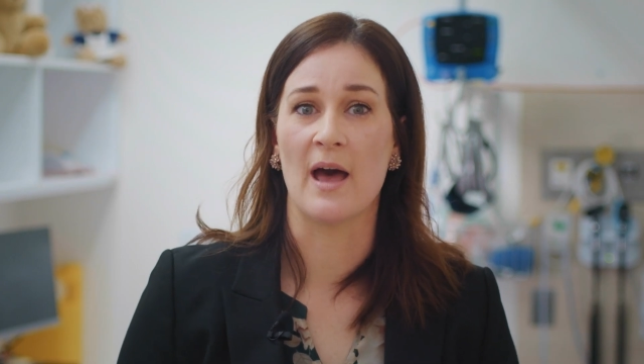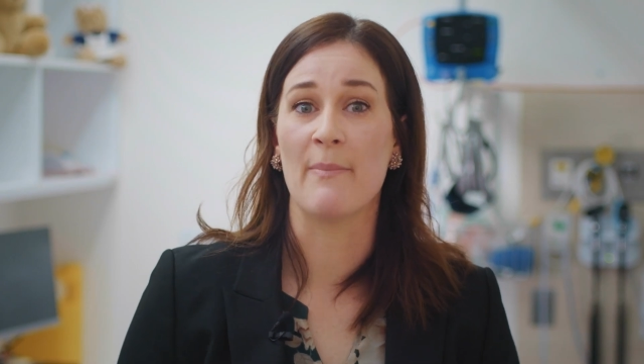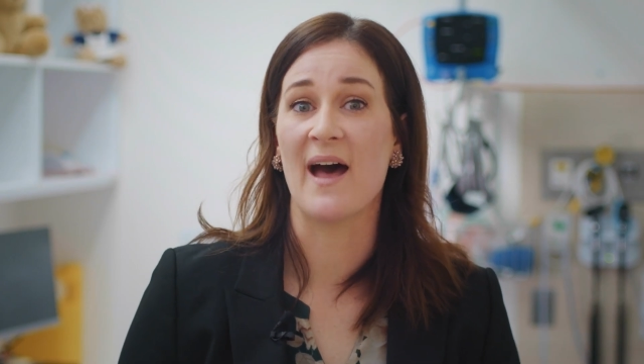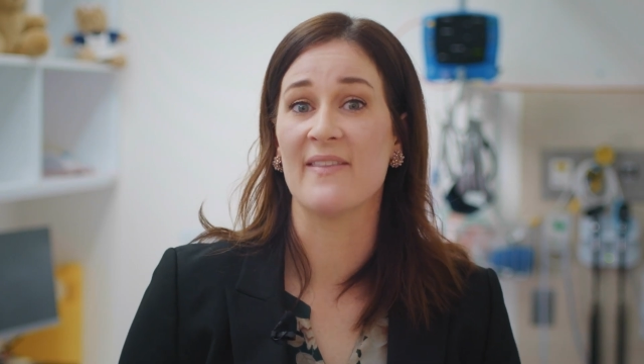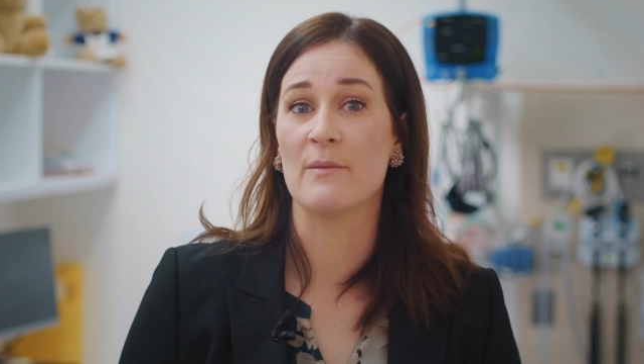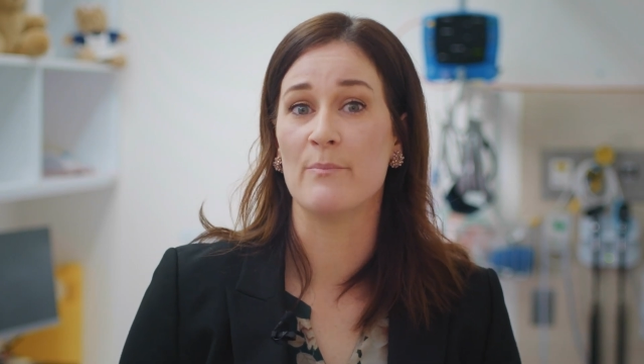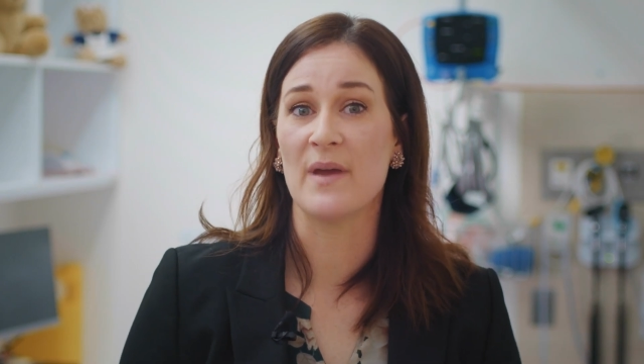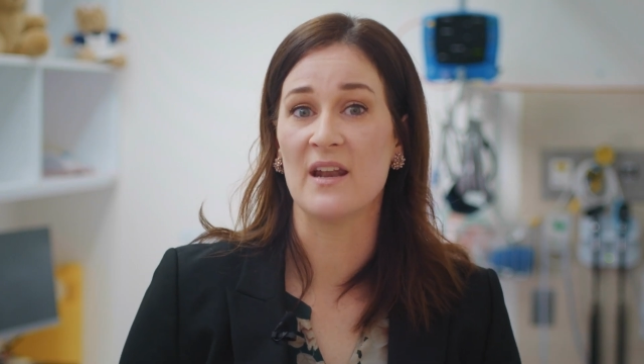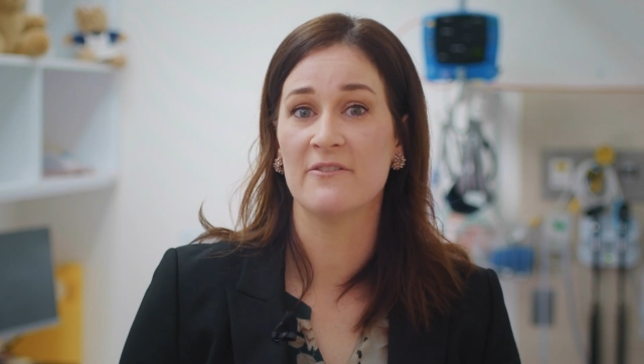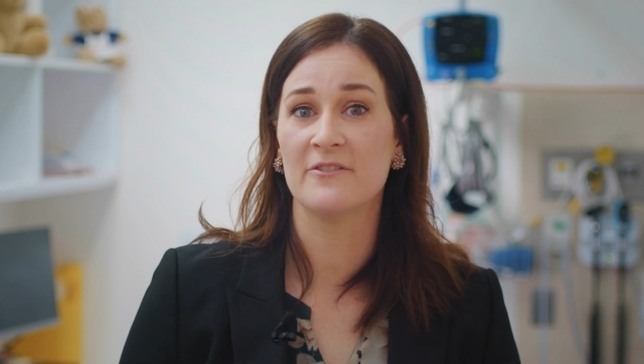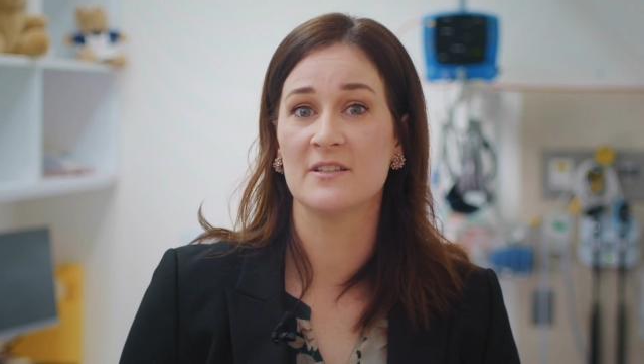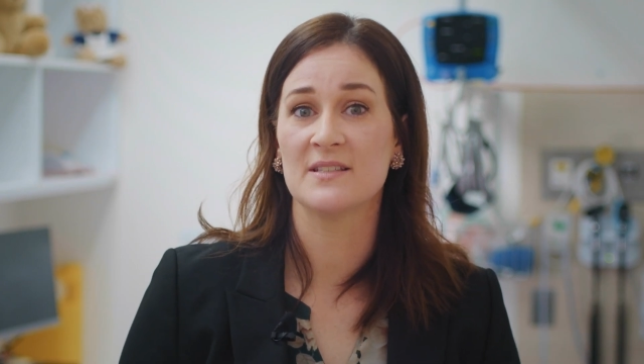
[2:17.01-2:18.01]
about the
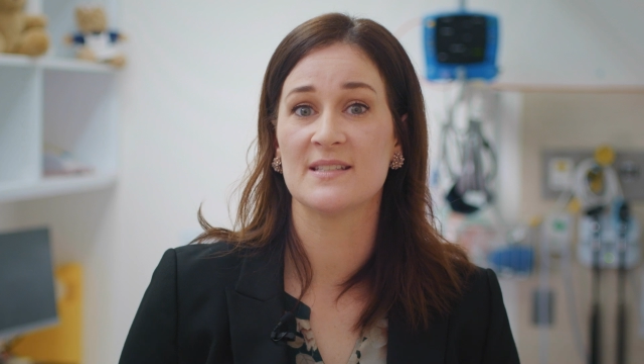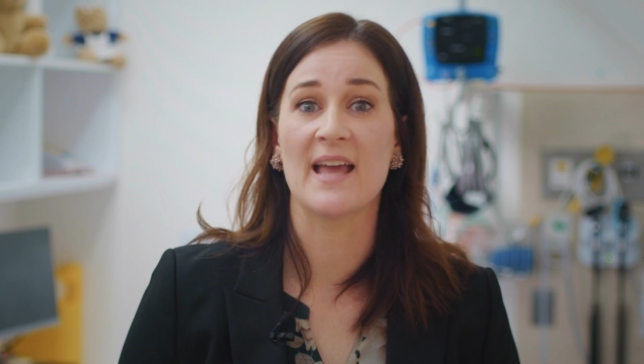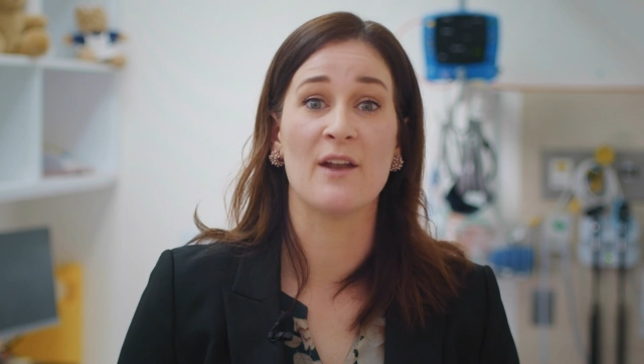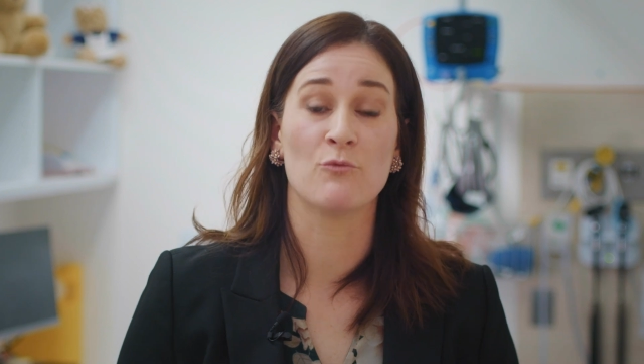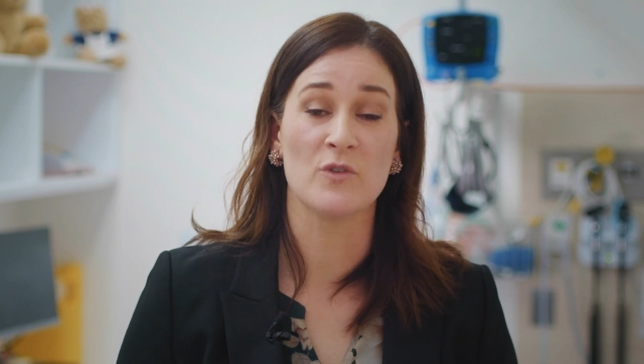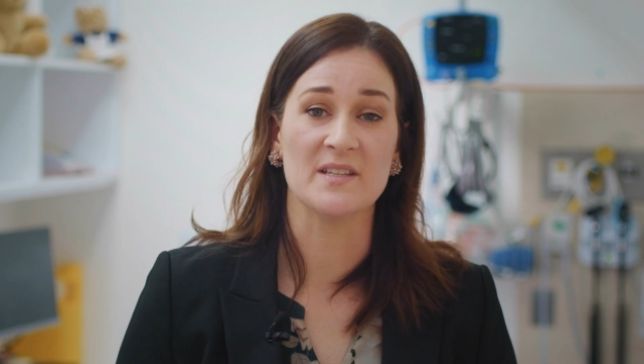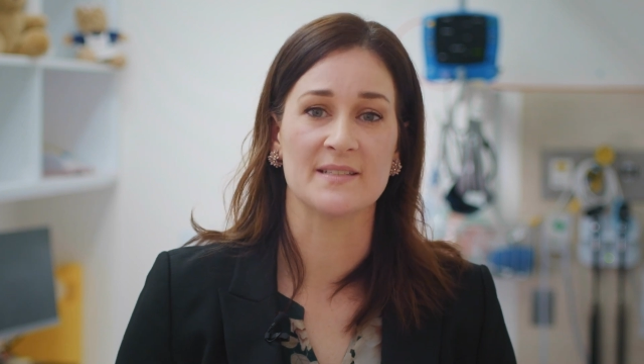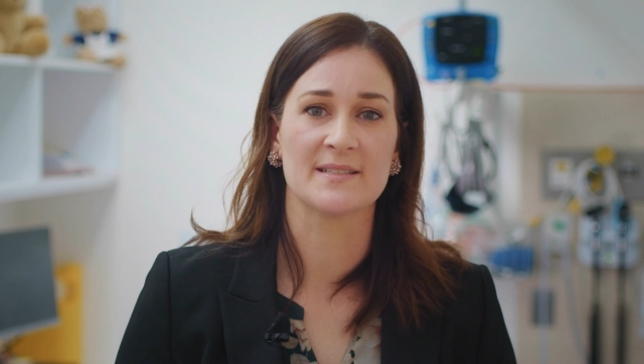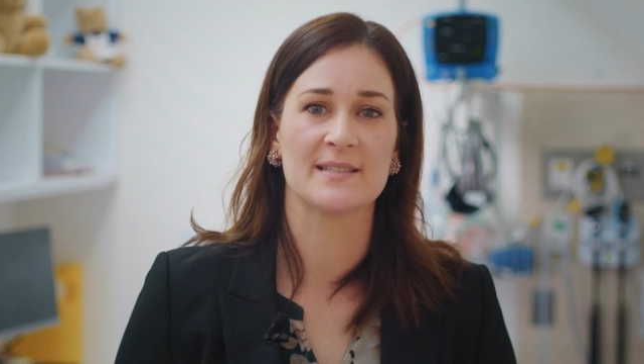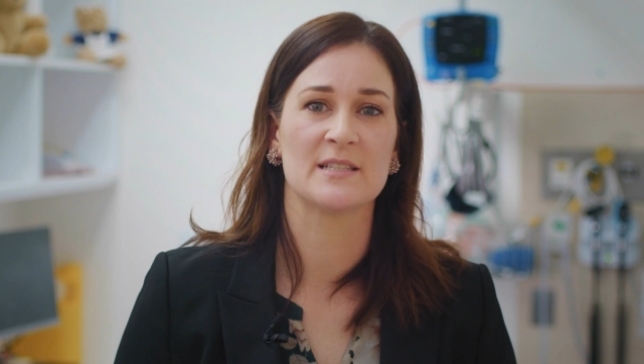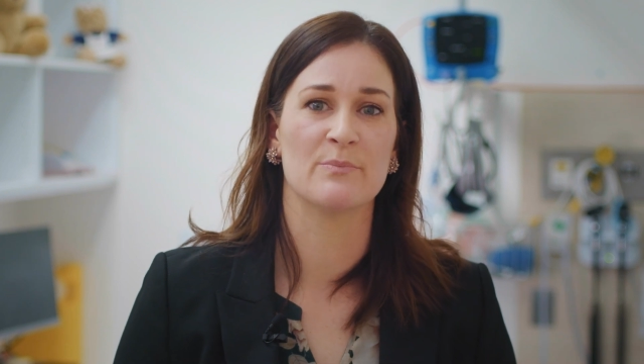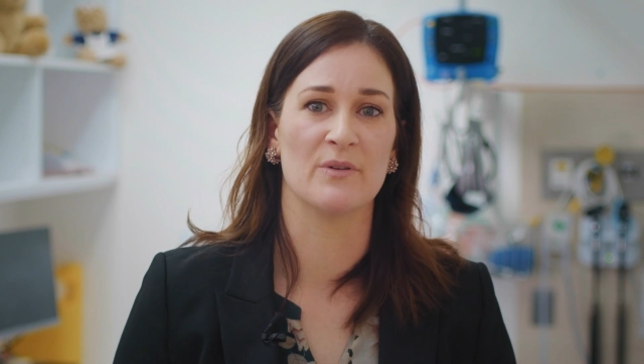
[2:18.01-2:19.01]
benefits and
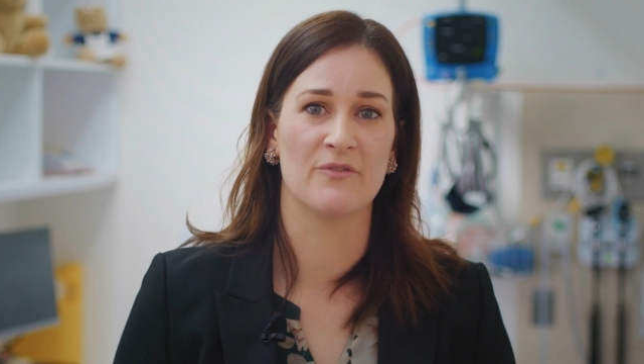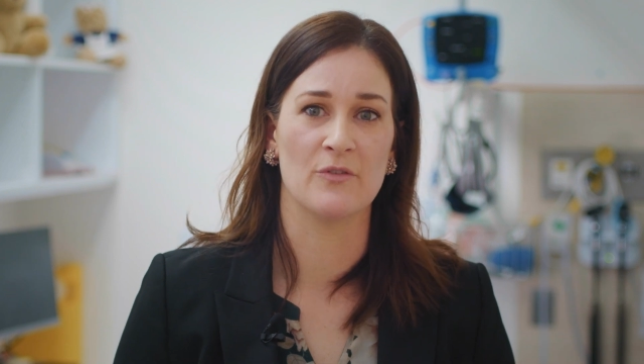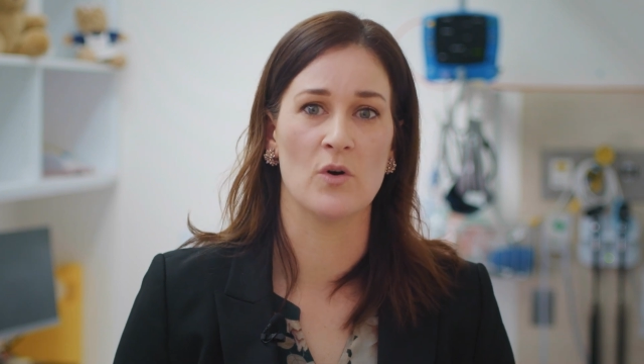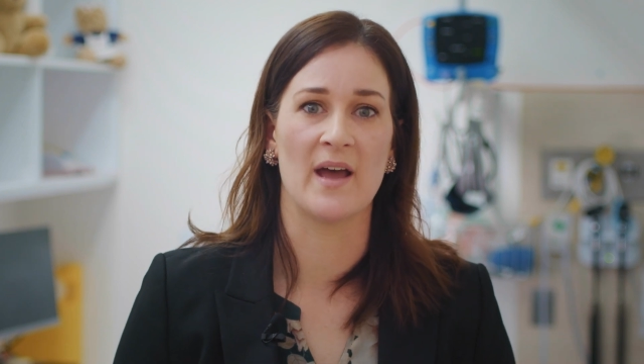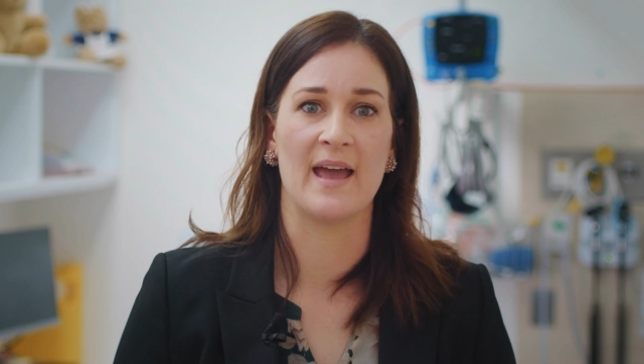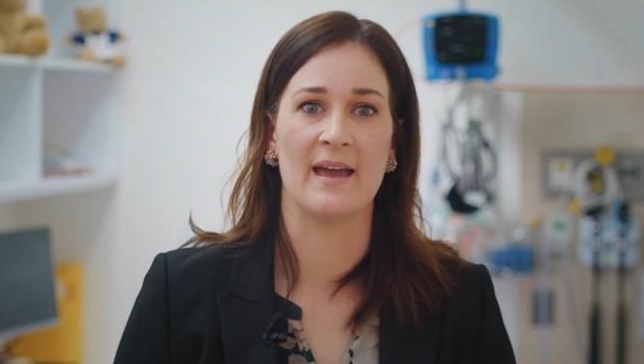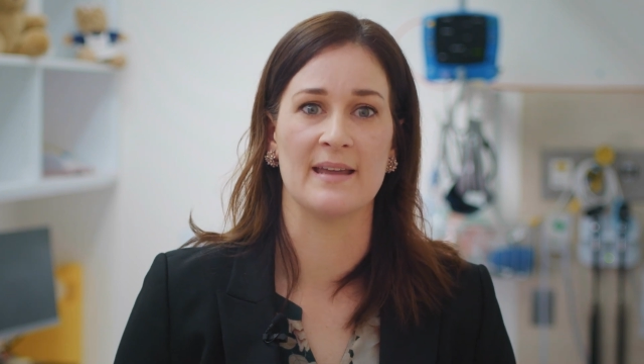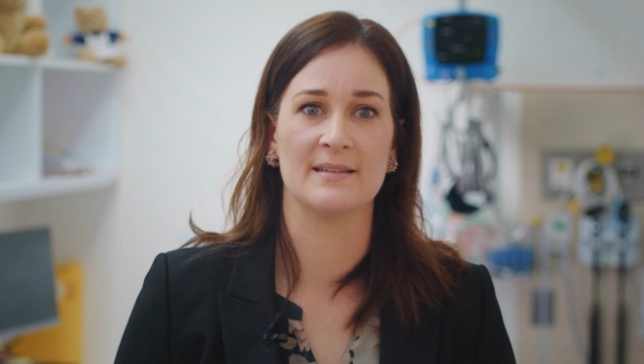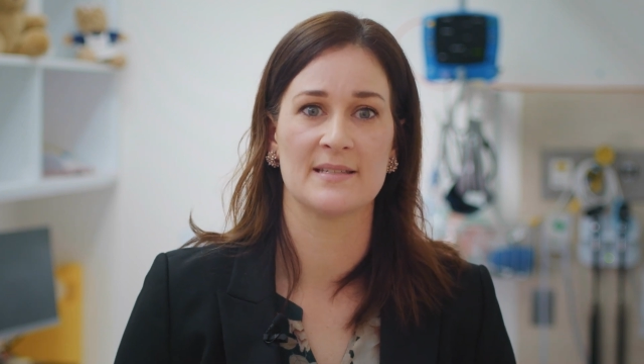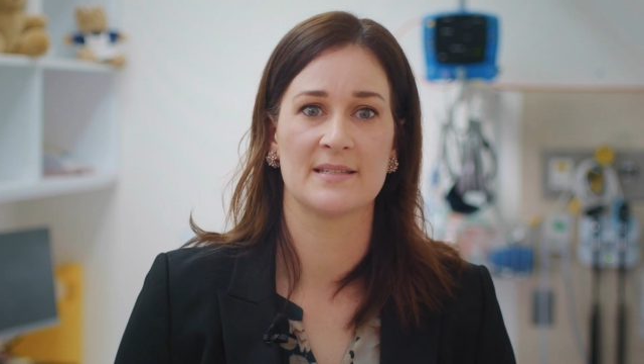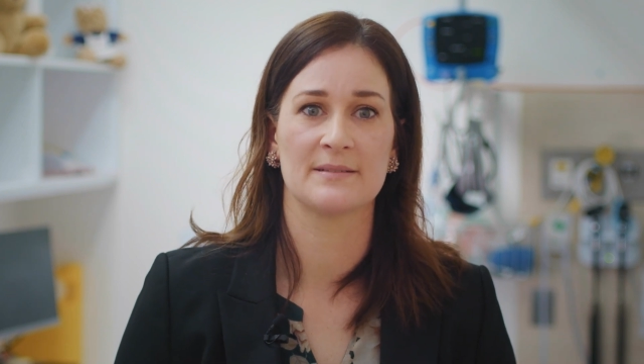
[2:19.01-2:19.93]
risks beforehand.